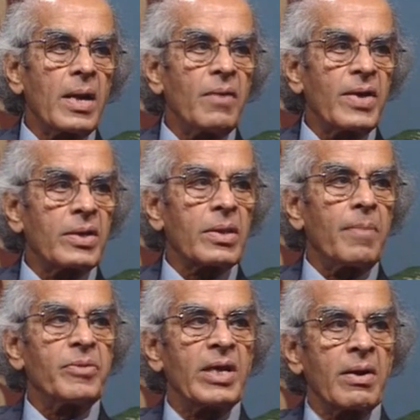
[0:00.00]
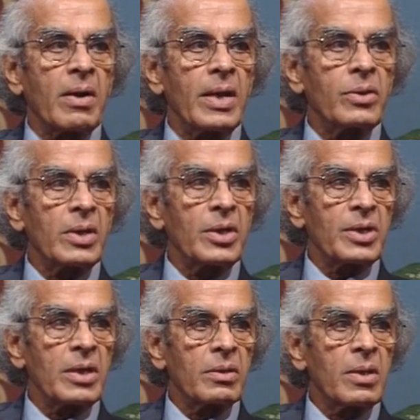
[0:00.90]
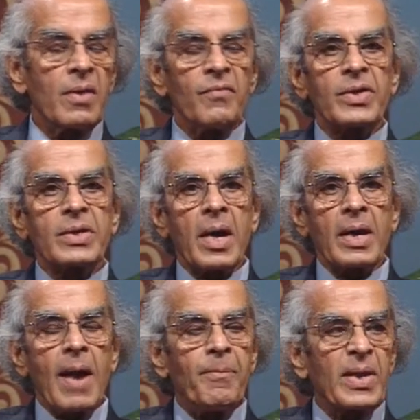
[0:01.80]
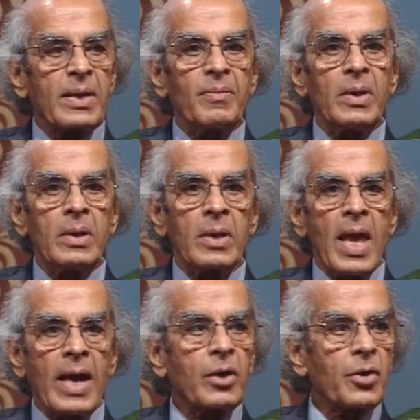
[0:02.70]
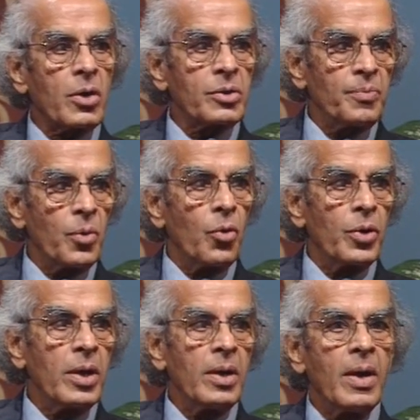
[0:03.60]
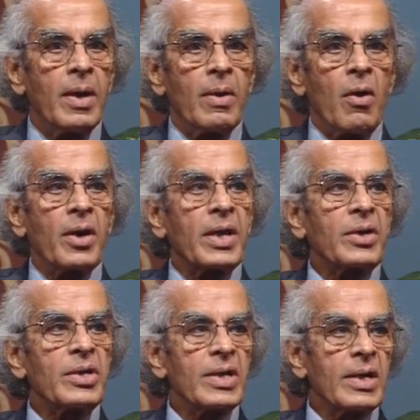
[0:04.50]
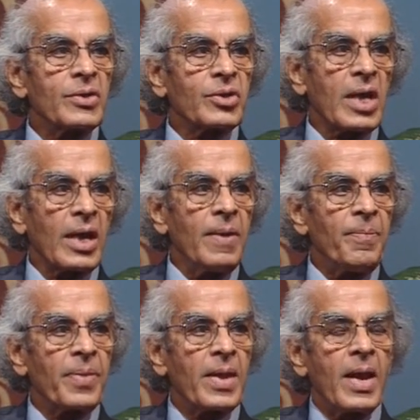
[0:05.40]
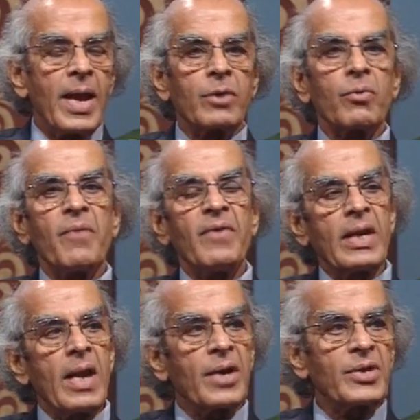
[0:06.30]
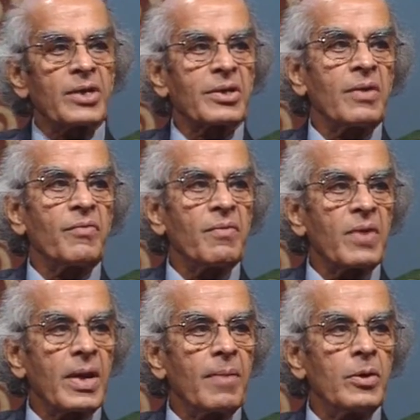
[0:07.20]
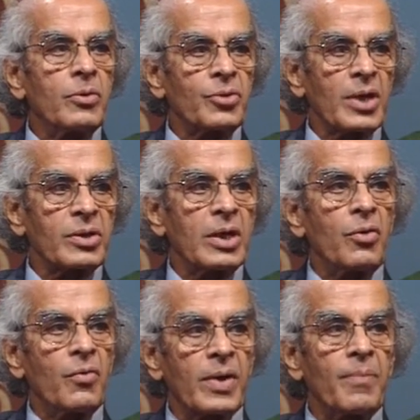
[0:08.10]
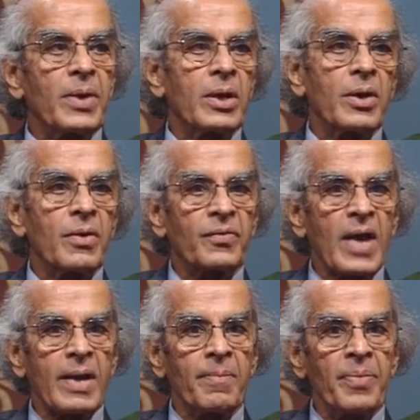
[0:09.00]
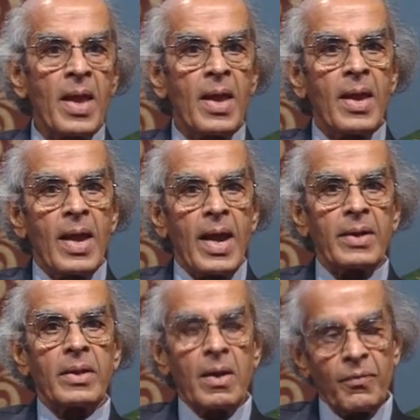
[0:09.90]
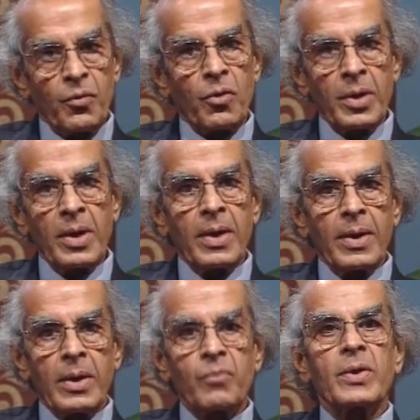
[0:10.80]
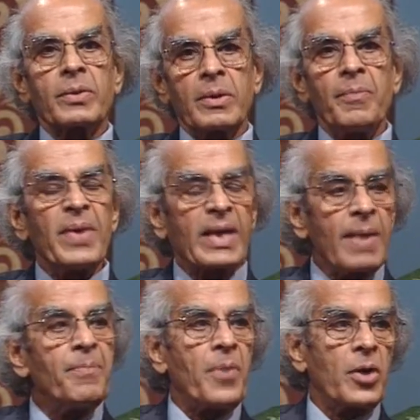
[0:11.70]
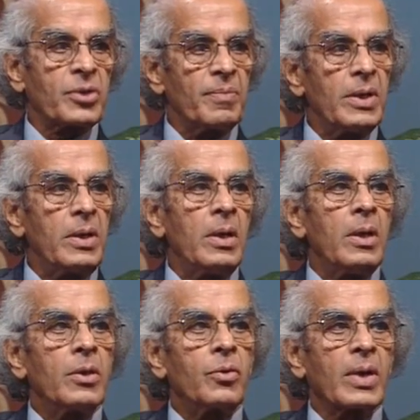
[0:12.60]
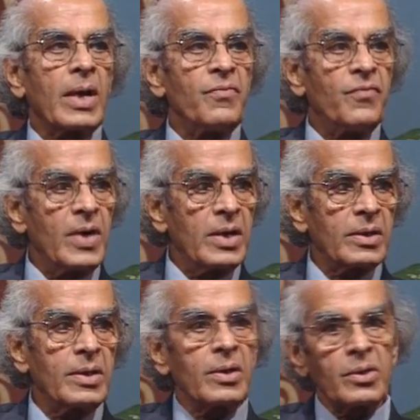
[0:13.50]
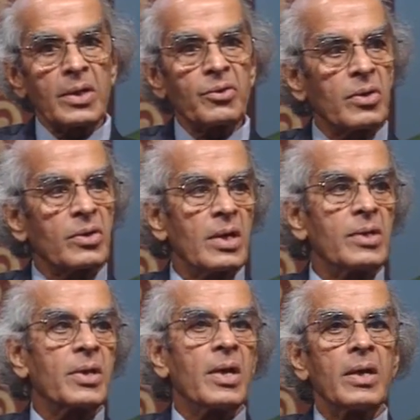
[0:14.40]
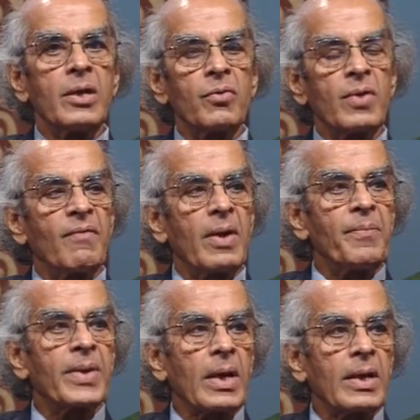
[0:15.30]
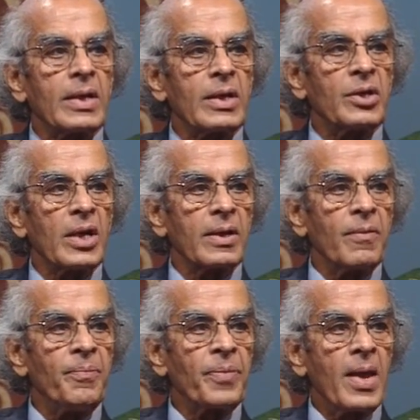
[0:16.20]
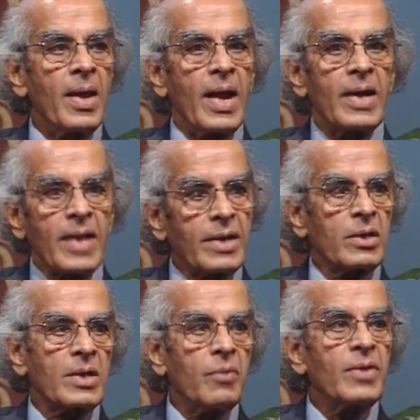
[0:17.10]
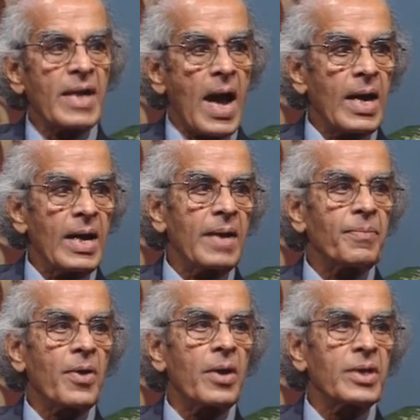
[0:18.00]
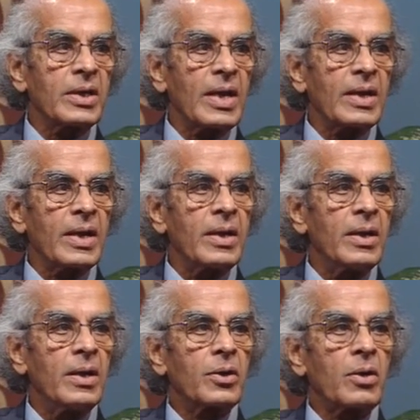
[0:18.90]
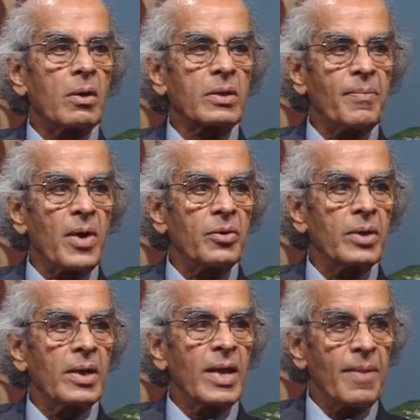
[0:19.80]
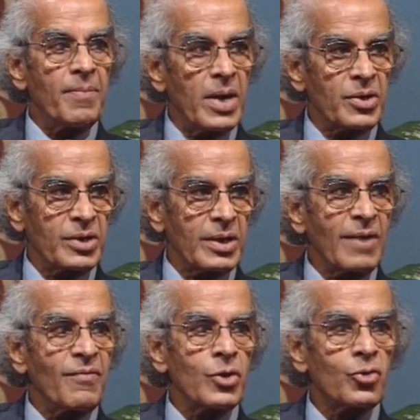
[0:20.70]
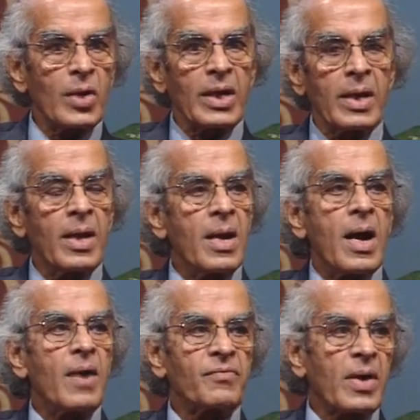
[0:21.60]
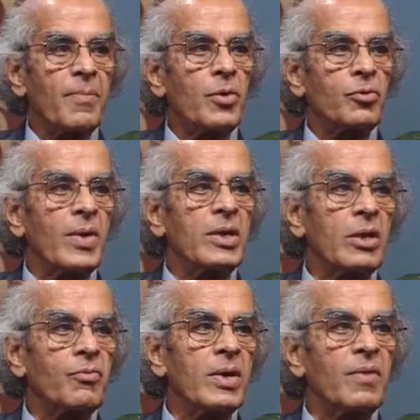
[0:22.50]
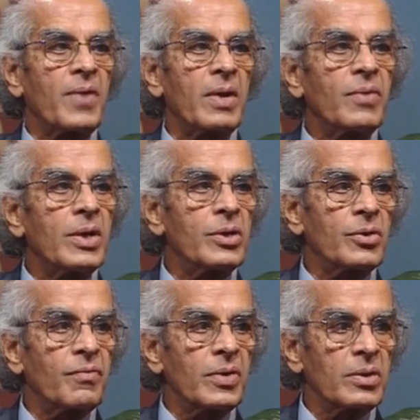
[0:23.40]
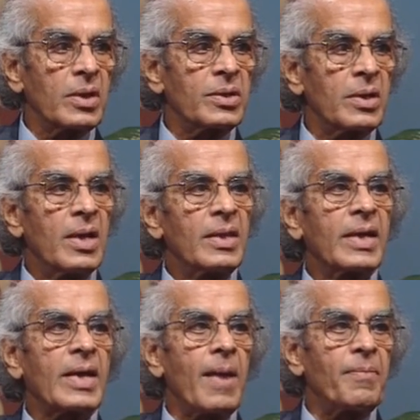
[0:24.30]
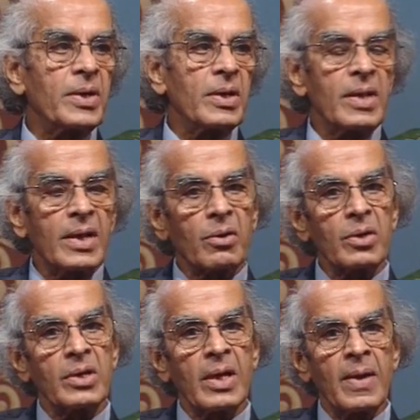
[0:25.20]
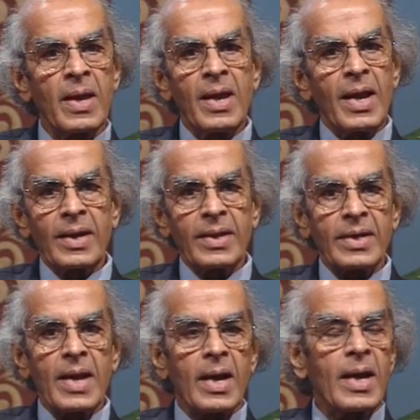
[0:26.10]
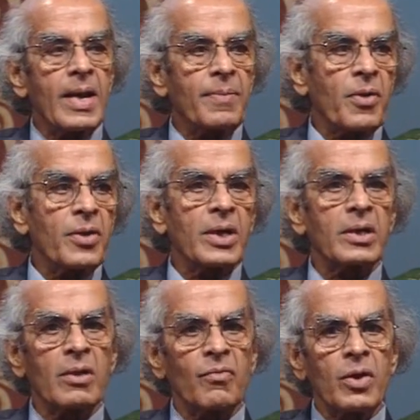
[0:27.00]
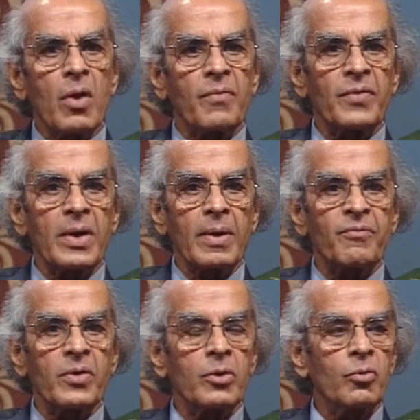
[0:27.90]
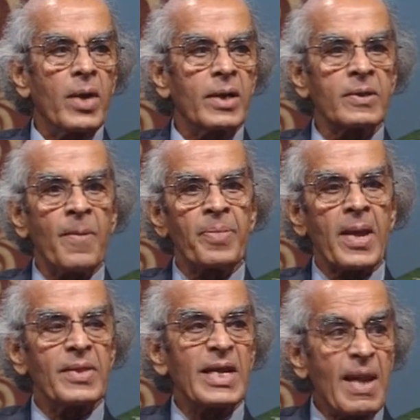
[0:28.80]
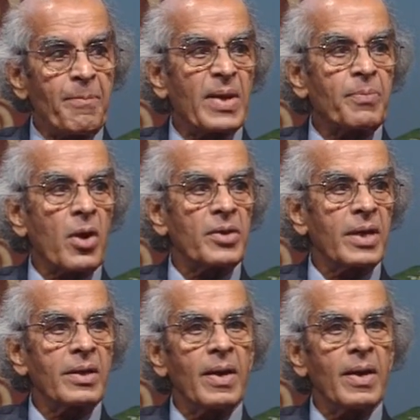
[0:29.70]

at some generalizations which are applicable across board on a regional scale. And to a very large extent we were able to succeed over a period of time, and therefore it became possible to convert the research results into developmental initiative. And that is how the Nagaland project that I talked about emerged eventually after about 20-25 years of research that happened in that region. And that Nagaland project is very often referred to as the NEPET project,